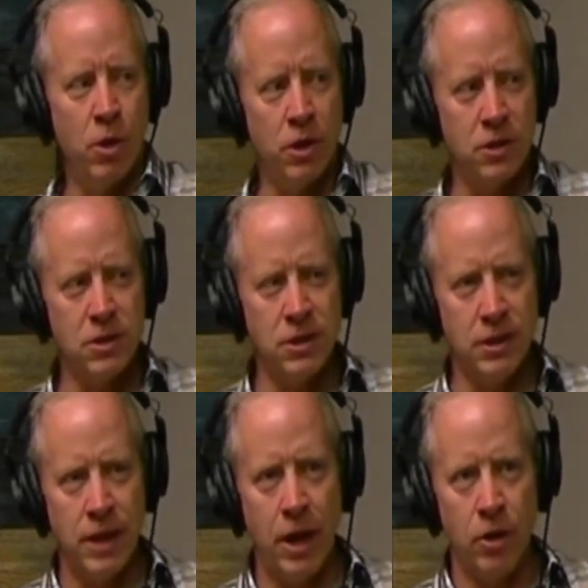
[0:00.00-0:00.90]
to
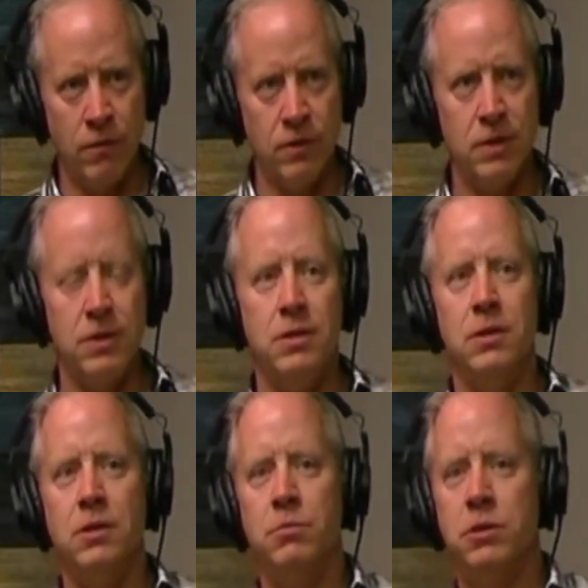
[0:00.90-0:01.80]
see out of it,
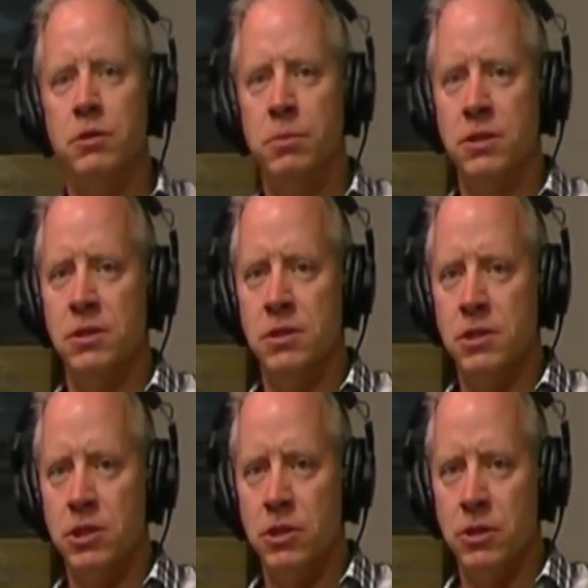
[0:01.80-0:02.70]
but to be
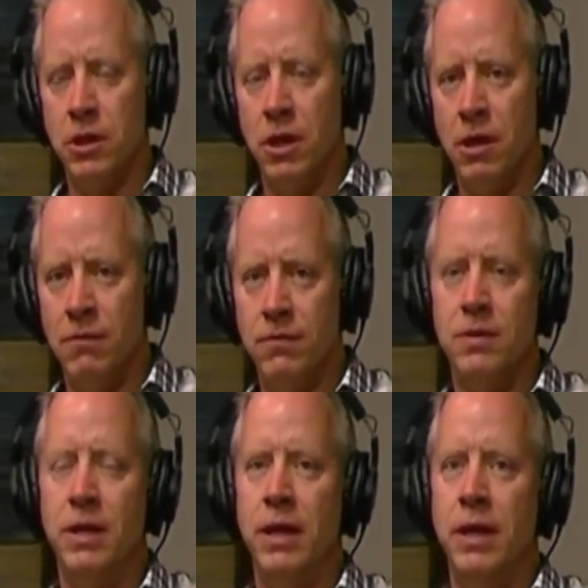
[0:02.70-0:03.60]
sincere in love.
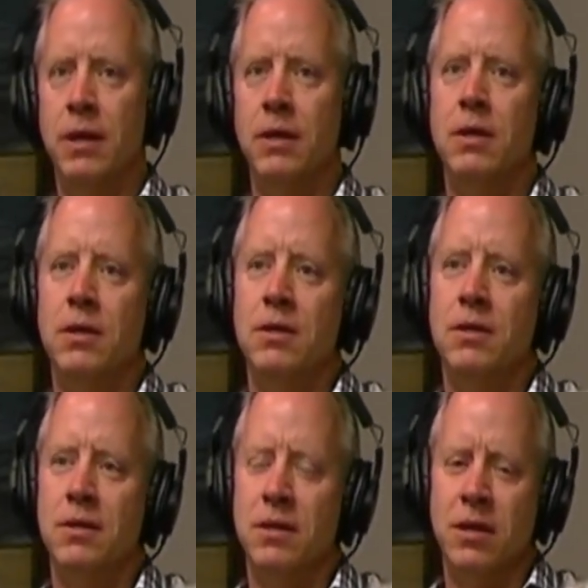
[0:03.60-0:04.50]
And
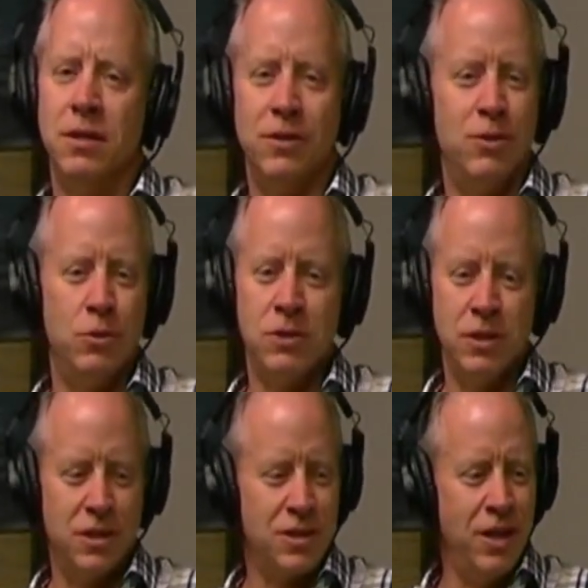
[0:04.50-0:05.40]
then those
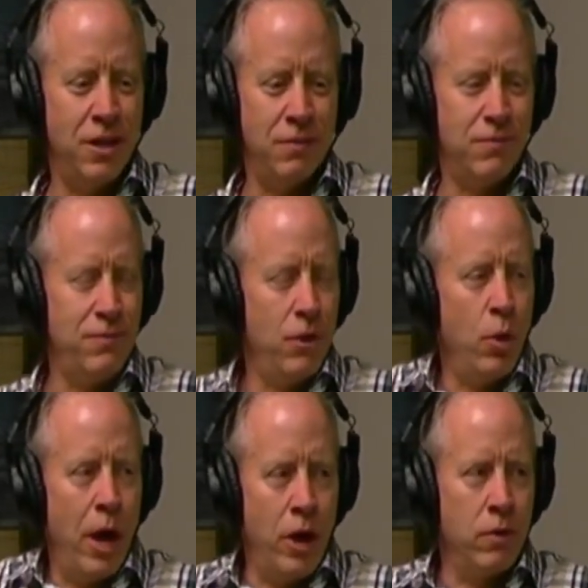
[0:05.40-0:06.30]
things kind of flow
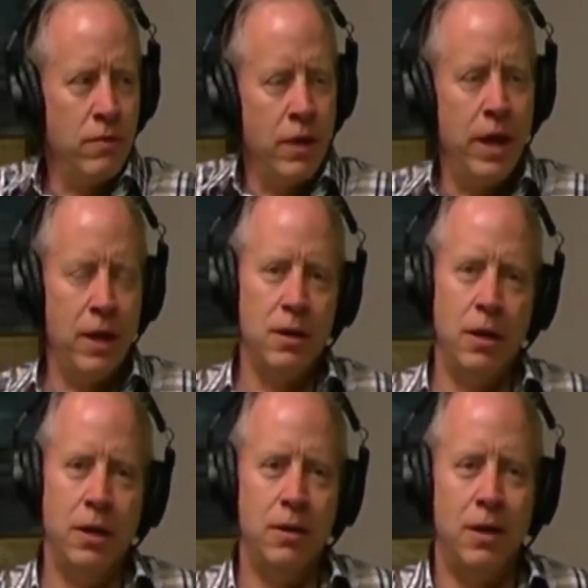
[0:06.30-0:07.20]
out of that.
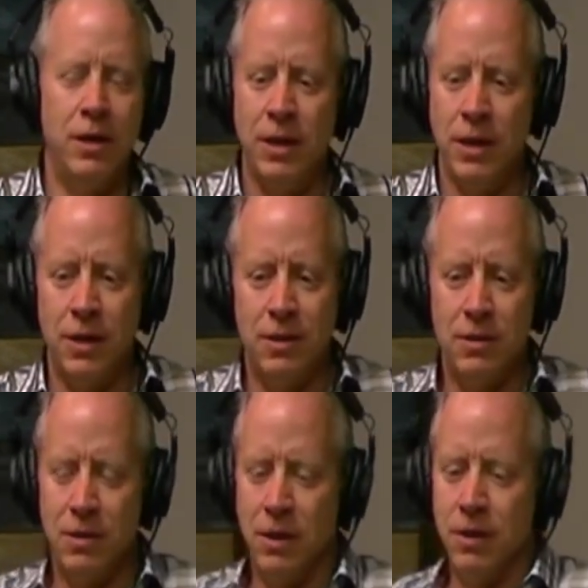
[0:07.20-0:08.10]
Again,
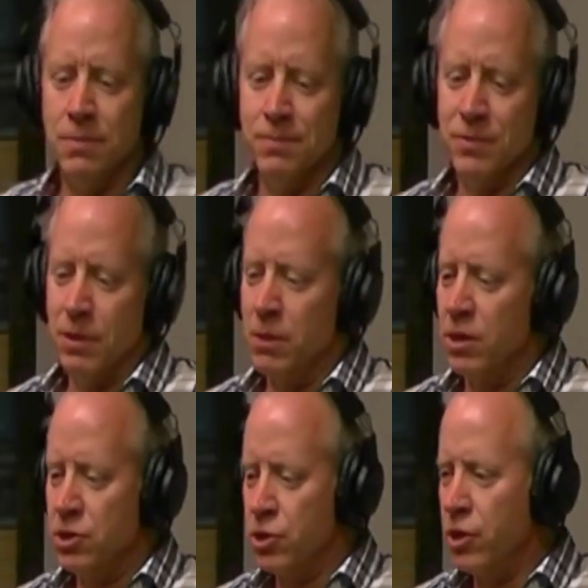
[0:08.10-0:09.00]
I'm on a
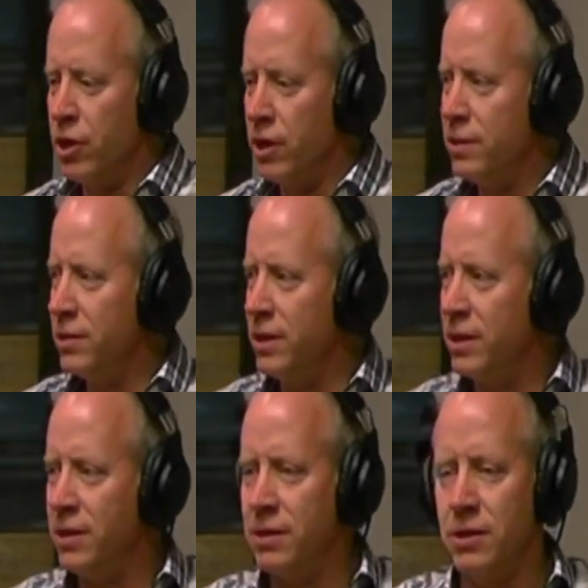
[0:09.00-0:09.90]
journey,
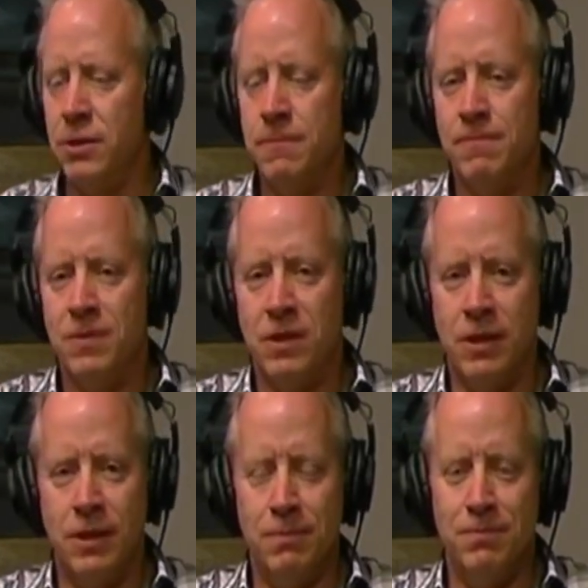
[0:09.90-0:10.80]
and
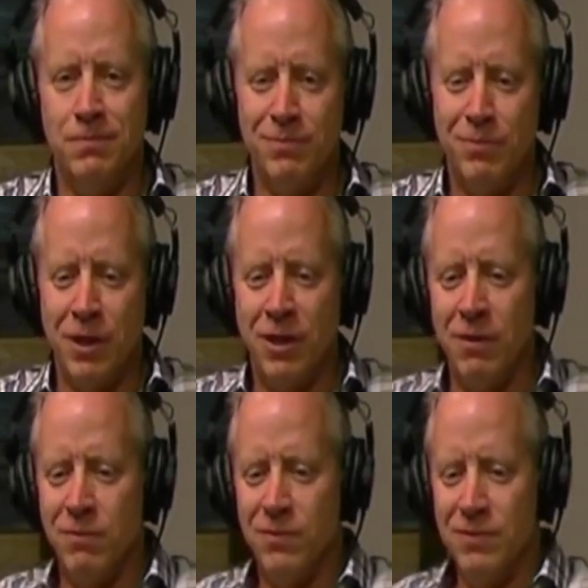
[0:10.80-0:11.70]
my love